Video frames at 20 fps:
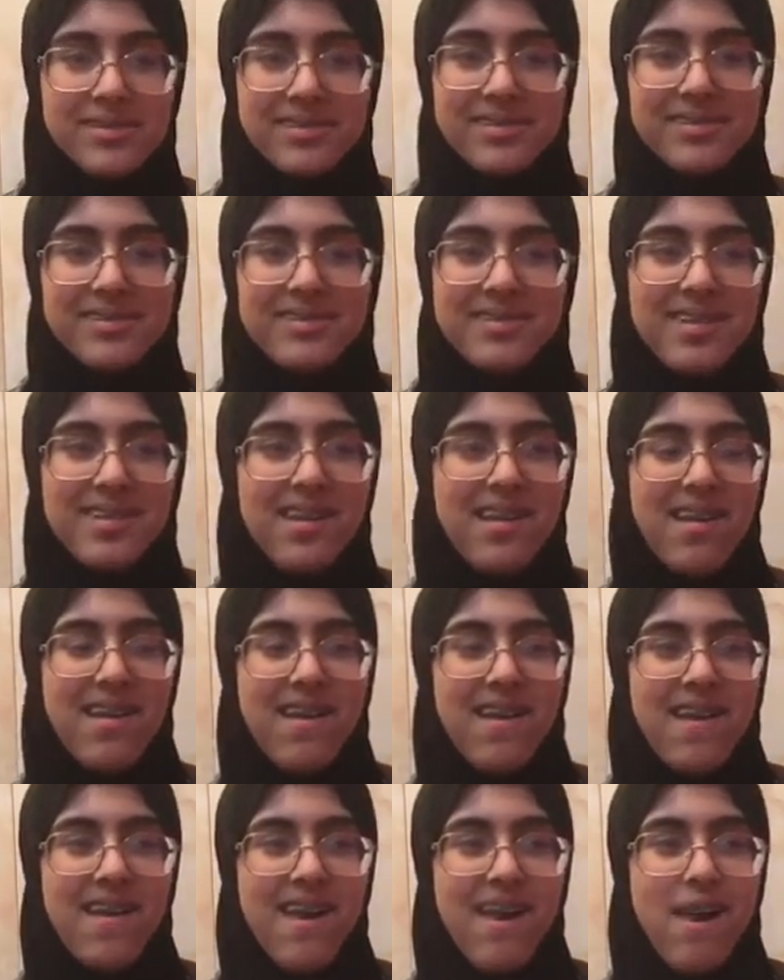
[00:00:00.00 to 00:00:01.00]
Why
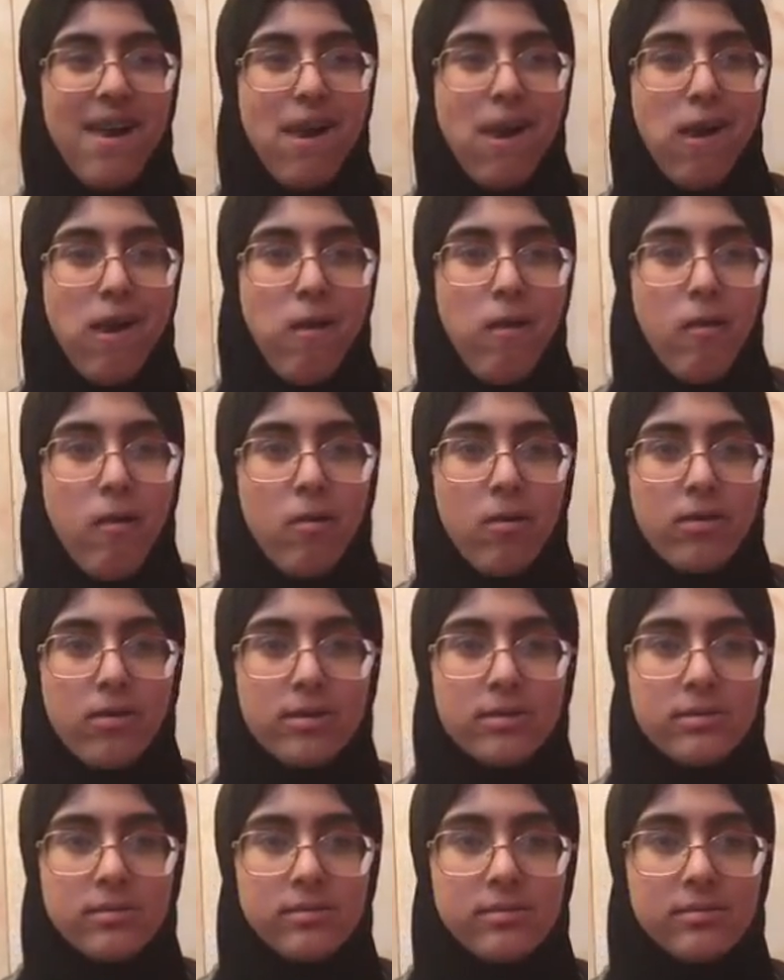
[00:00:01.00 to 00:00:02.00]
did you decide to
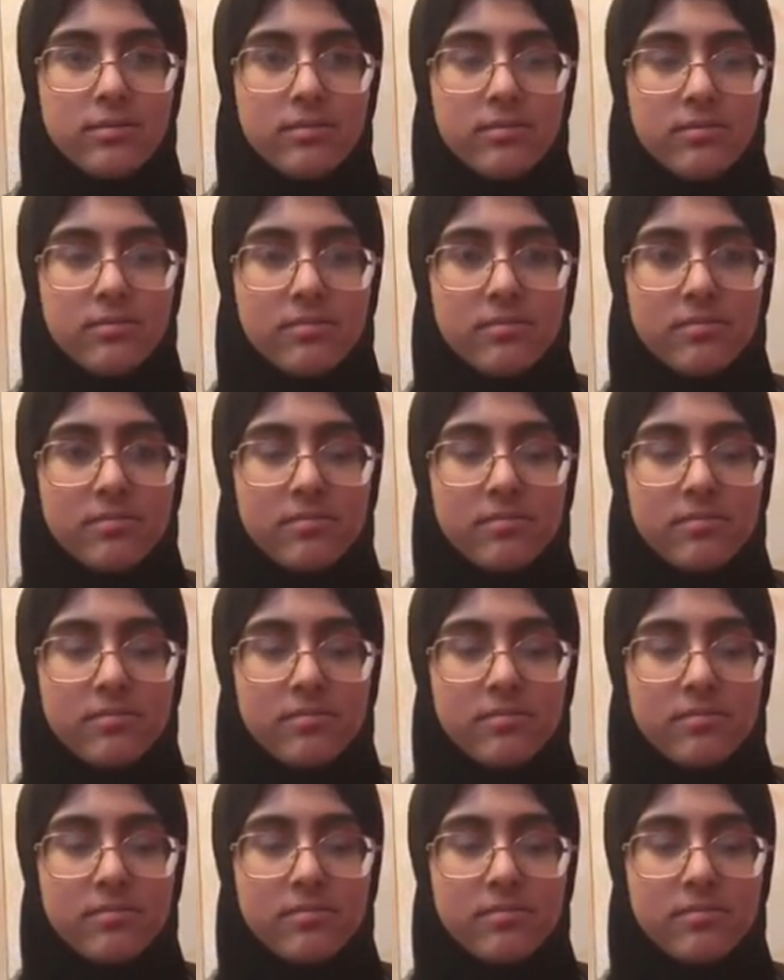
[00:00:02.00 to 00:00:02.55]
YouTube?